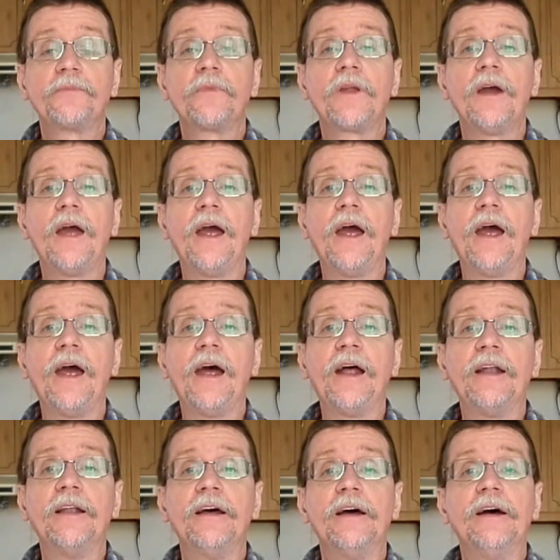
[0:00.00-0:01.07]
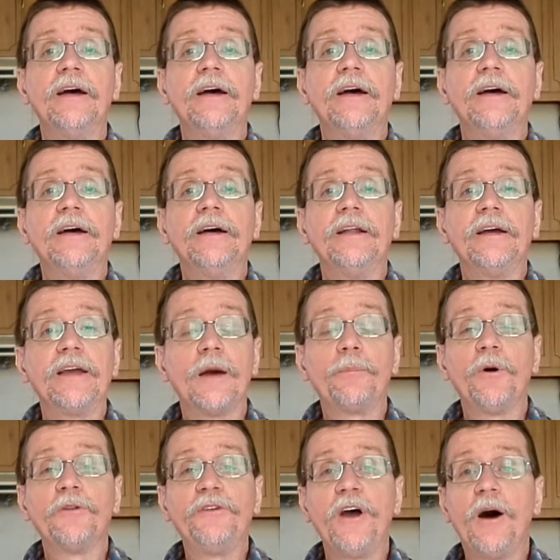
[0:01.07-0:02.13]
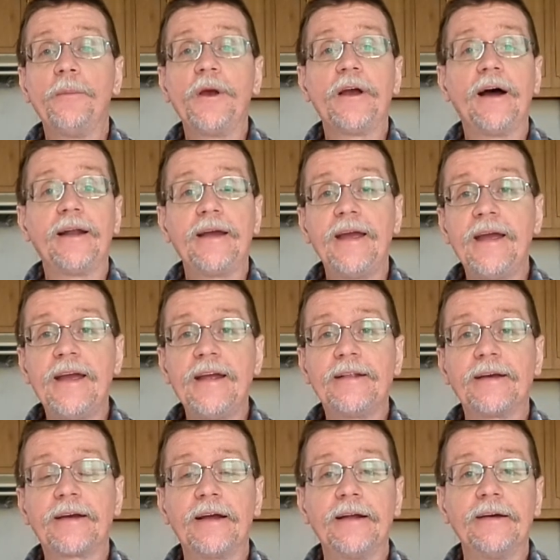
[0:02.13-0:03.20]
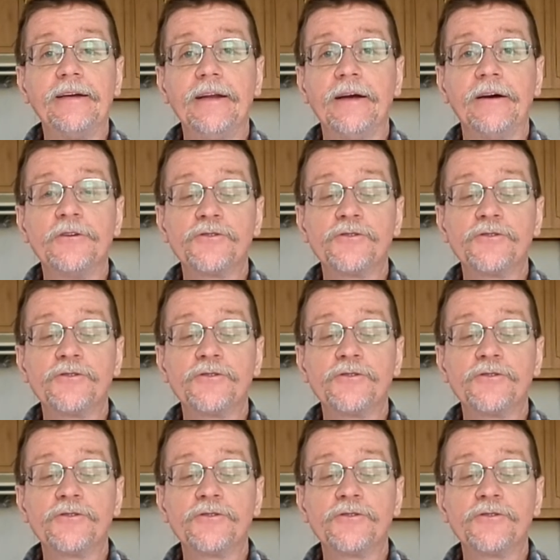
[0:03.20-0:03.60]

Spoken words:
and they kept on telling me I got to eat, I got to,